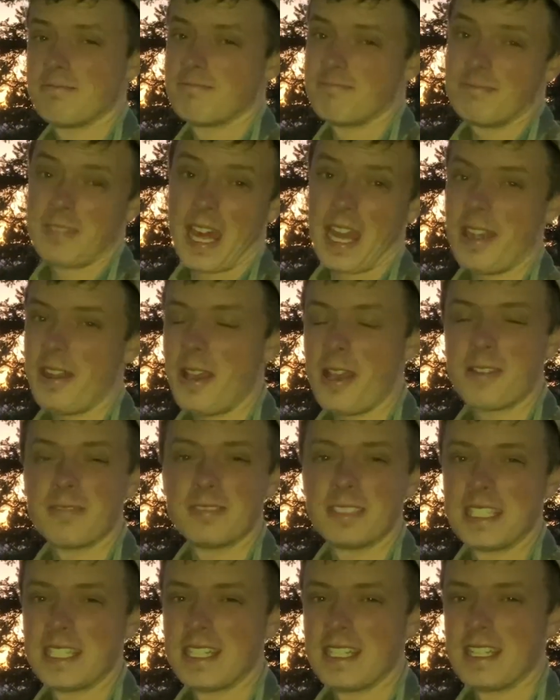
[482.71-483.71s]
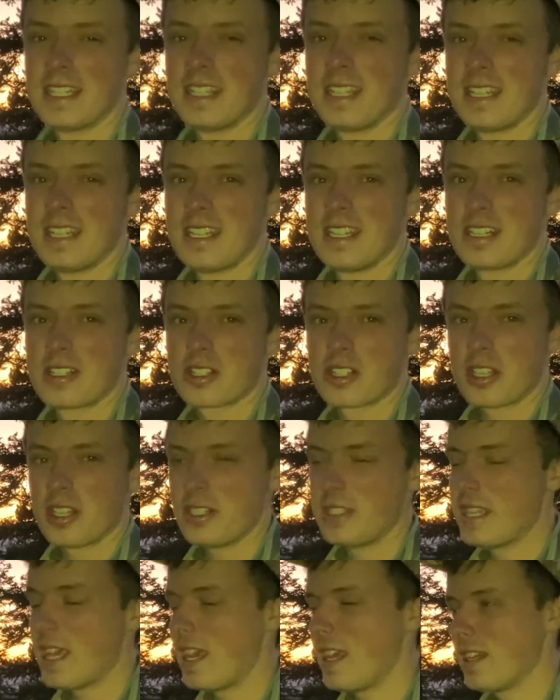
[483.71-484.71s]
I don't know. It's a good
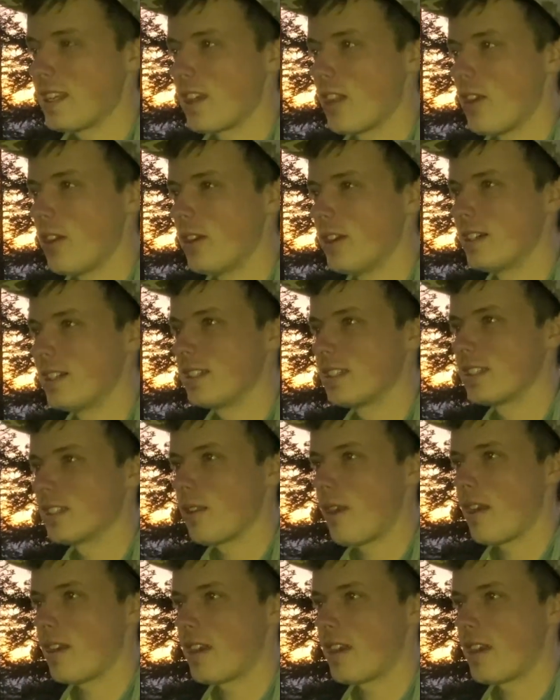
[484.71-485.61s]
day to go on a